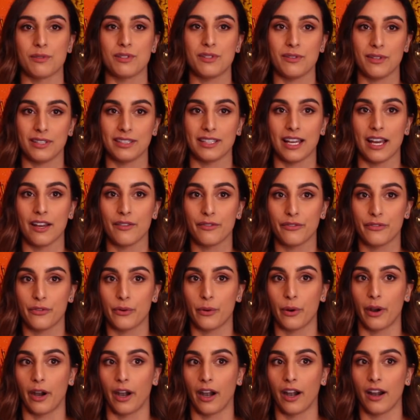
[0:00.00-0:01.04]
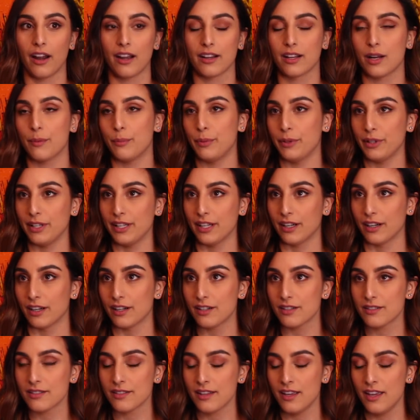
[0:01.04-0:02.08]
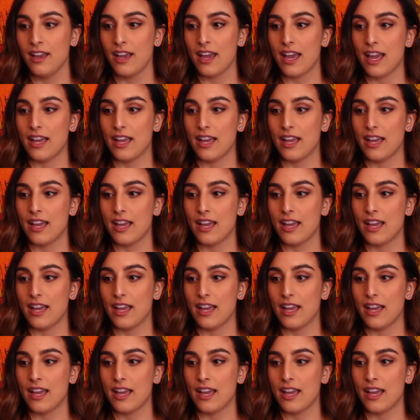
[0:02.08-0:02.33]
was doing that for a couple of years.